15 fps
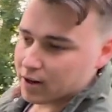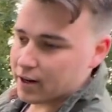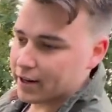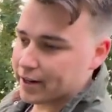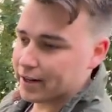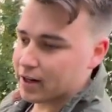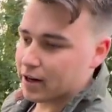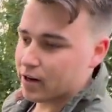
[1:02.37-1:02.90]

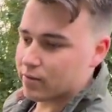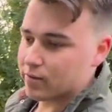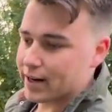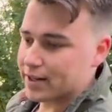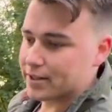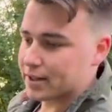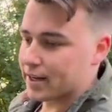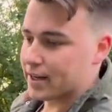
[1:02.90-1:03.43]
high and low
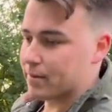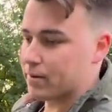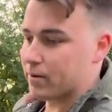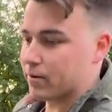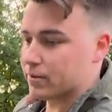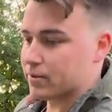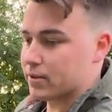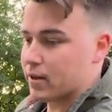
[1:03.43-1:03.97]
range
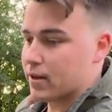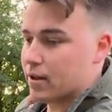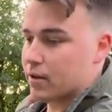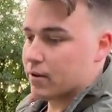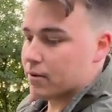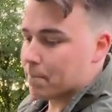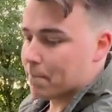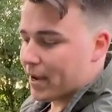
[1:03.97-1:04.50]
gearbox,
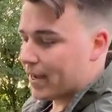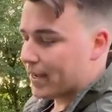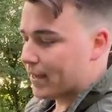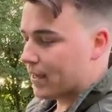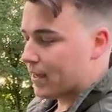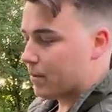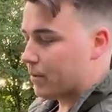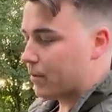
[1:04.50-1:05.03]
your main
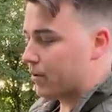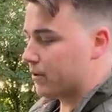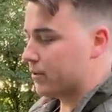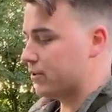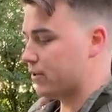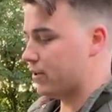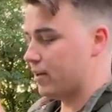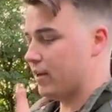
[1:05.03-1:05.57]

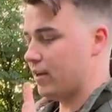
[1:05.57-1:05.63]
gearbox,